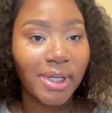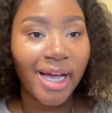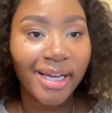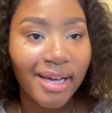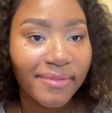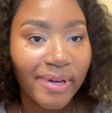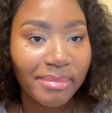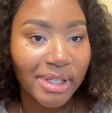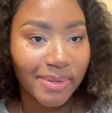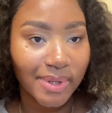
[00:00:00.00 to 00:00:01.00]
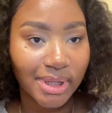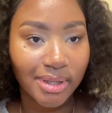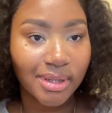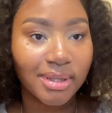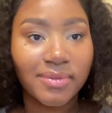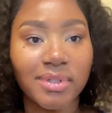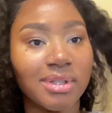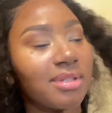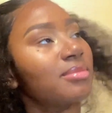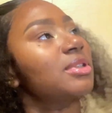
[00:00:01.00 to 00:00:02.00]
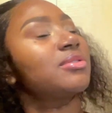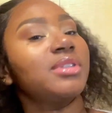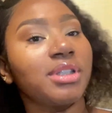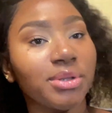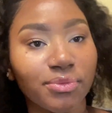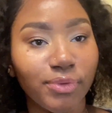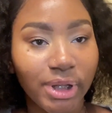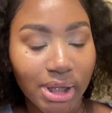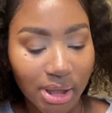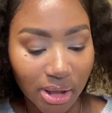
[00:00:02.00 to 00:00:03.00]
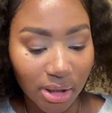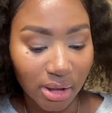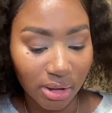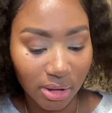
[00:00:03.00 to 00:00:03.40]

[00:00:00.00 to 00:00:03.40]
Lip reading: I can't find my tweezers for some strange reason.